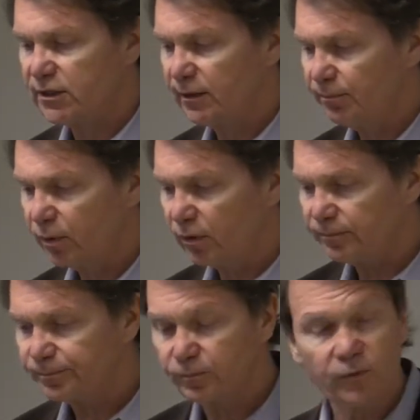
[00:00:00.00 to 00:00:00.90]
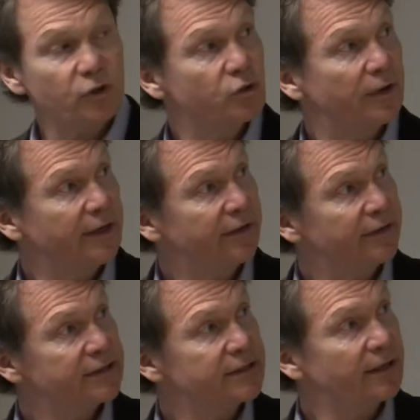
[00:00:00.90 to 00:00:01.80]
simple. So
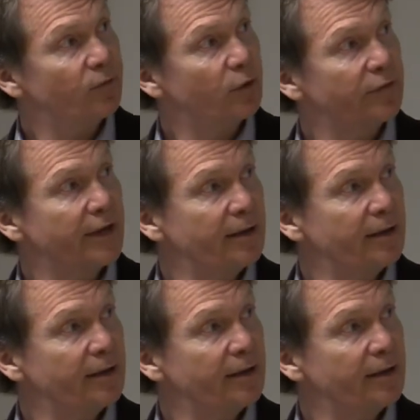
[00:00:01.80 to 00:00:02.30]
here is one of the